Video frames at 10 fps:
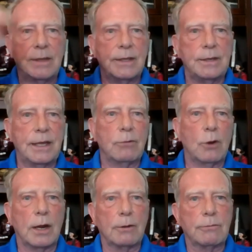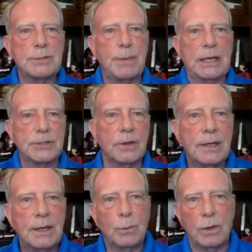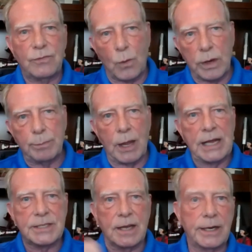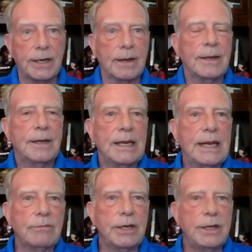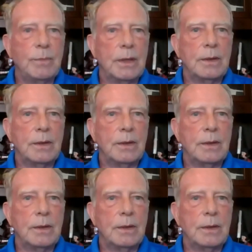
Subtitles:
that they wrote on grease pencil with 40 blanks on it. And every